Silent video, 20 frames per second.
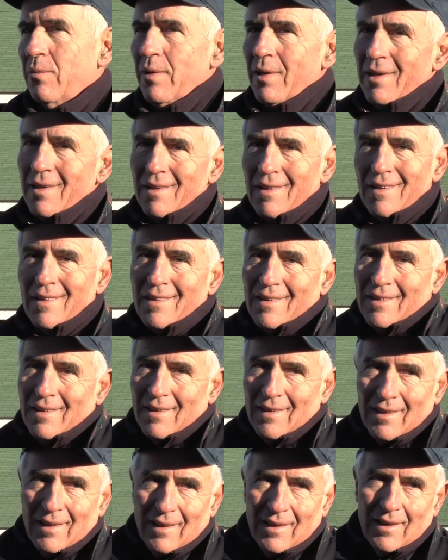be,
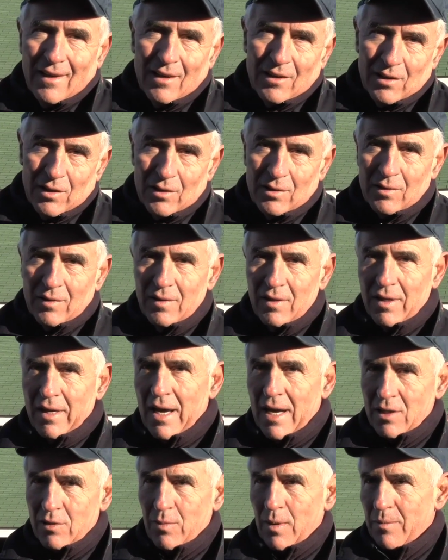you know, you, you
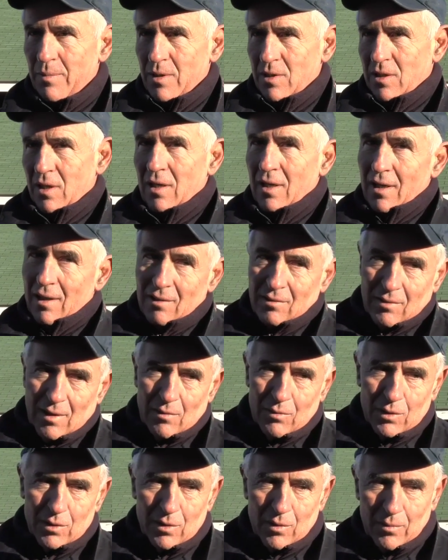guys might be saying, hey,
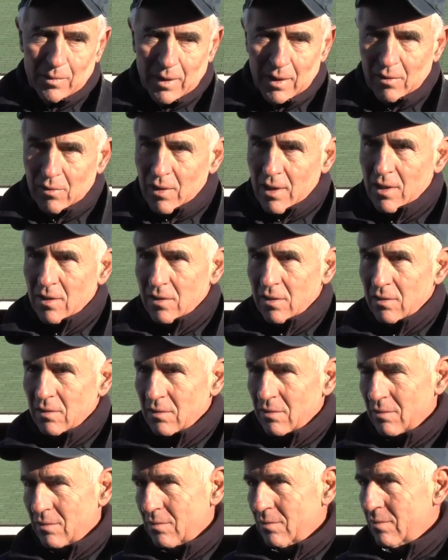that wasn't a bad race.
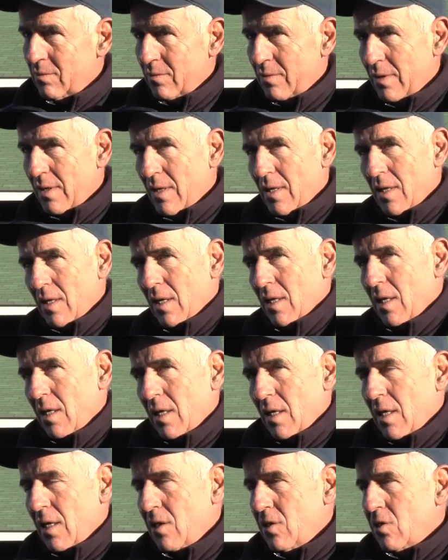And
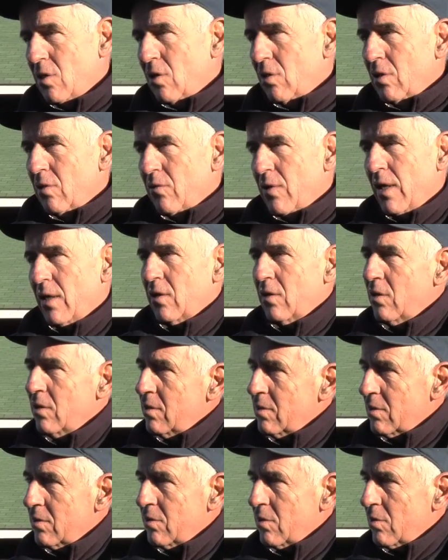he certainly ran
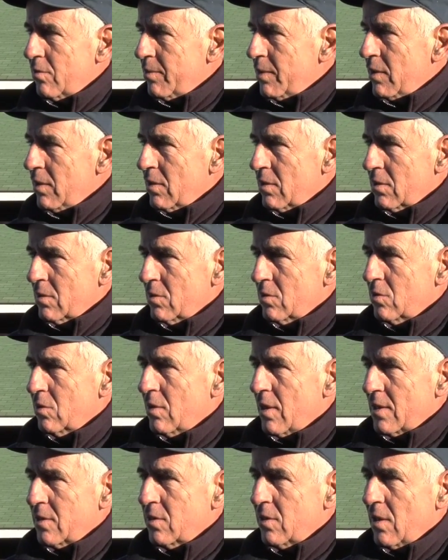good in a derby,
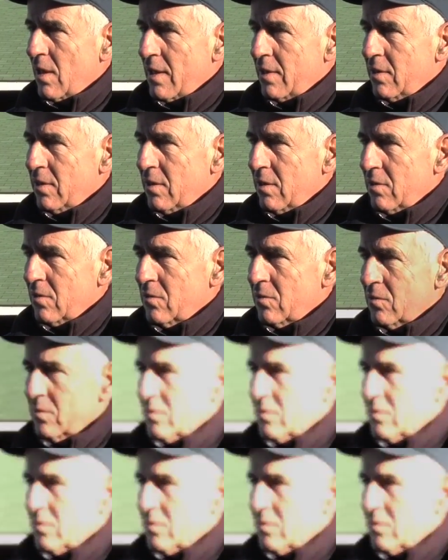so that's the idea.